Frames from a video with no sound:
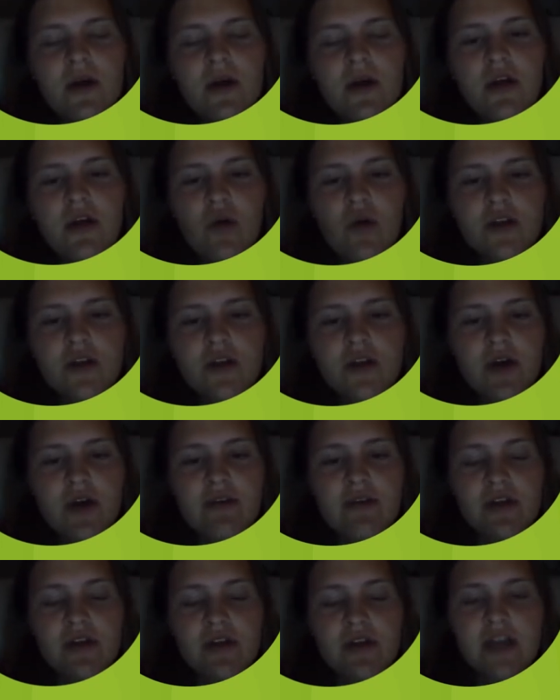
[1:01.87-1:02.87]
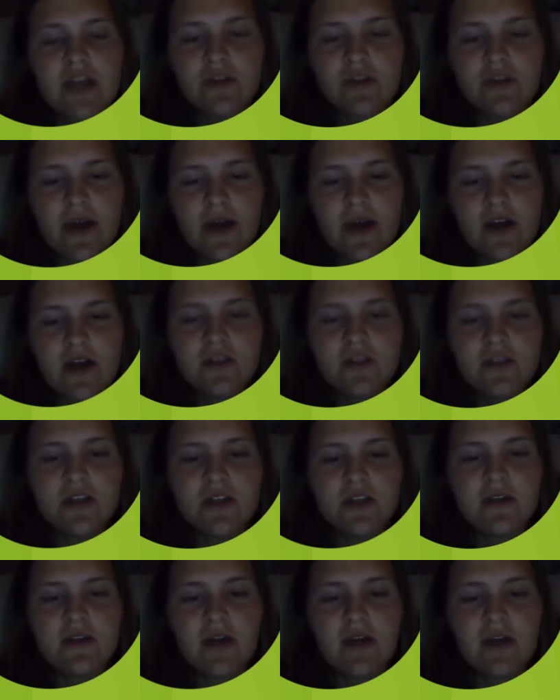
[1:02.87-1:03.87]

you also have your nasal hairs. They